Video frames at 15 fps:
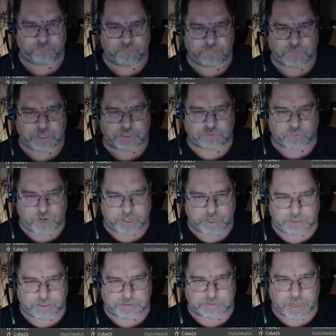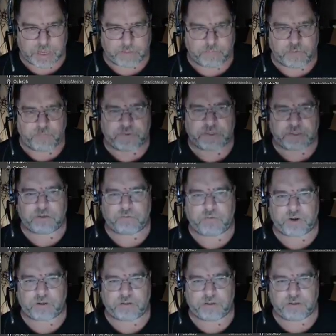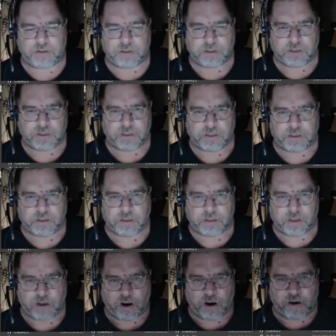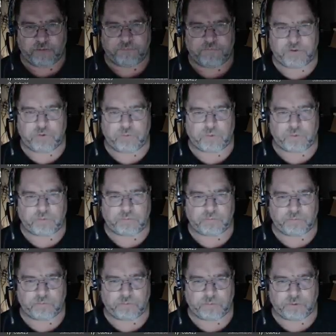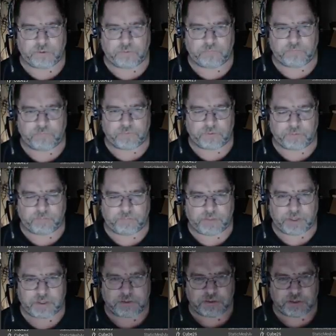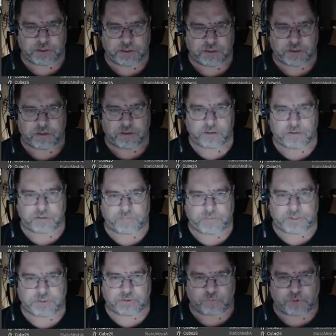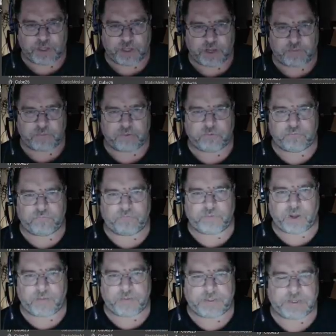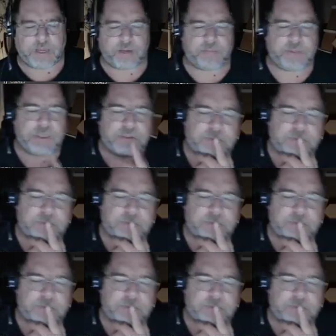that's why it's not moving correctly. Our view will, will move, but the pistol will not move up and down because